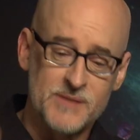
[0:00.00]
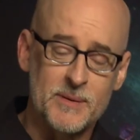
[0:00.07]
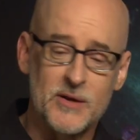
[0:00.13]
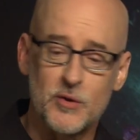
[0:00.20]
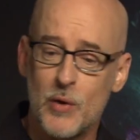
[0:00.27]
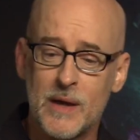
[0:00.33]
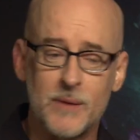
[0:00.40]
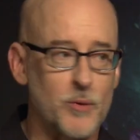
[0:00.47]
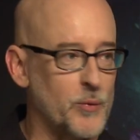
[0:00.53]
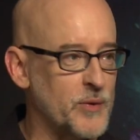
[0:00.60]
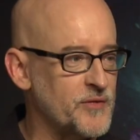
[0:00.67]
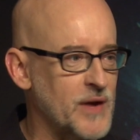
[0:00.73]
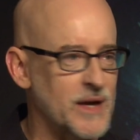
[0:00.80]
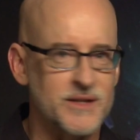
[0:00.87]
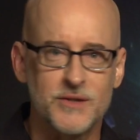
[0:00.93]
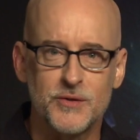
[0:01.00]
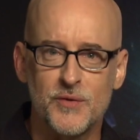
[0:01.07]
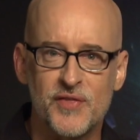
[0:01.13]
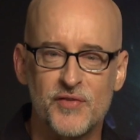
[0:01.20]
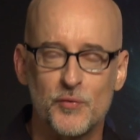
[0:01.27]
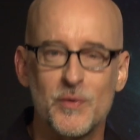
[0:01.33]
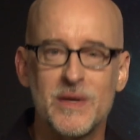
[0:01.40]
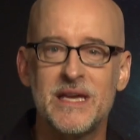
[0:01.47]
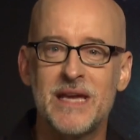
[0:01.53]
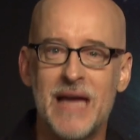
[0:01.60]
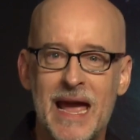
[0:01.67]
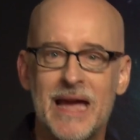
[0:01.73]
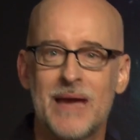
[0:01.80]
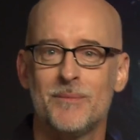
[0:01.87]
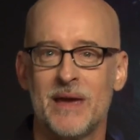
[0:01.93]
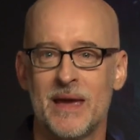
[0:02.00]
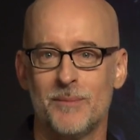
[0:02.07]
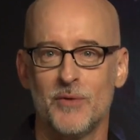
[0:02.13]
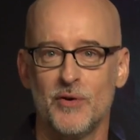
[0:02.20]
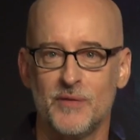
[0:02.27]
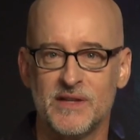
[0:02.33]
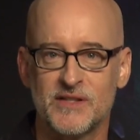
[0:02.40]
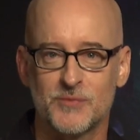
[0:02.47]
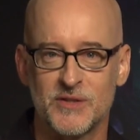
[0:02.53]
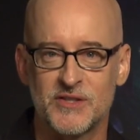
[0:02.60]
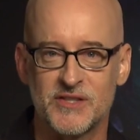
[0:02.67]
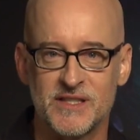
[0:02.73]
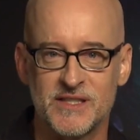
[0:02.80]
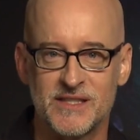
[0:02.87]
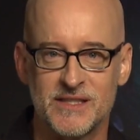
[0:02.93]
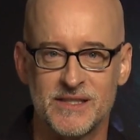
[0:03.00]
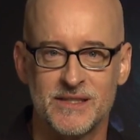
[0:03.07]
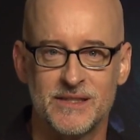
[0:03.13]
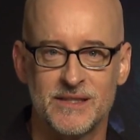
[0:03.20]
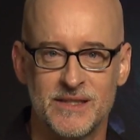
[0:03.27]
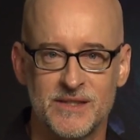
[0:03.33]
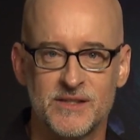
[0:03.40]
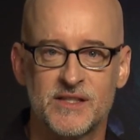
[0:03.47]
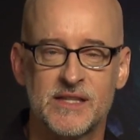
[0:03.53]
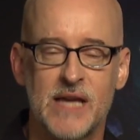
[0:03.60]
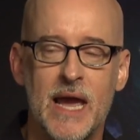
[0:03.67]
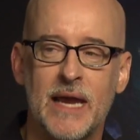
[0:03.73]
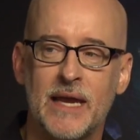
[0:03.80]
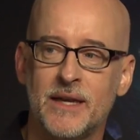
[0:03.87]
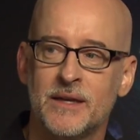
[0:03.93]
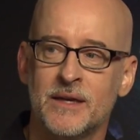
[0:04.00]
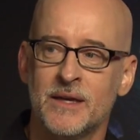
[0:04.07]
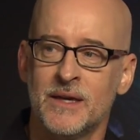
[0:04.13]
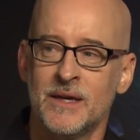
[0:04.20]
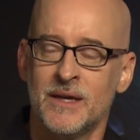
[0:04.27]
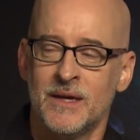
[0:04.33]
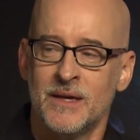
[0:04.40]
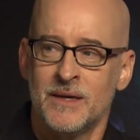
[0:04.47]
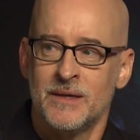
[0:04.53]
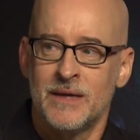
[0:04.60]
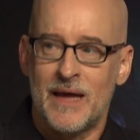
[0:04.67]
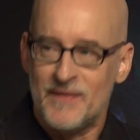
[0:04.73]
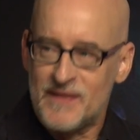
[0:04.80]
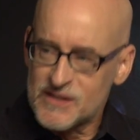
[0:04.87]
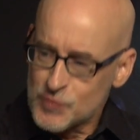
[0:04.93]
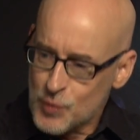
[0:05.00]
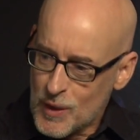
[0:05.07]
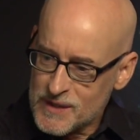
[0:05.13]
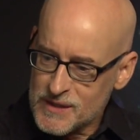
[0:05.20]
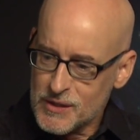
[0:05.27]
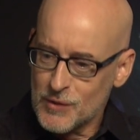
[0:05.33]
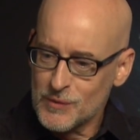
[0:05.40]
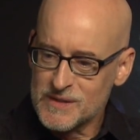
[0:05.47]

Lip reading: It's been incredible. We've gotten to do 3 Ant-Man movies, which is insane. And this one,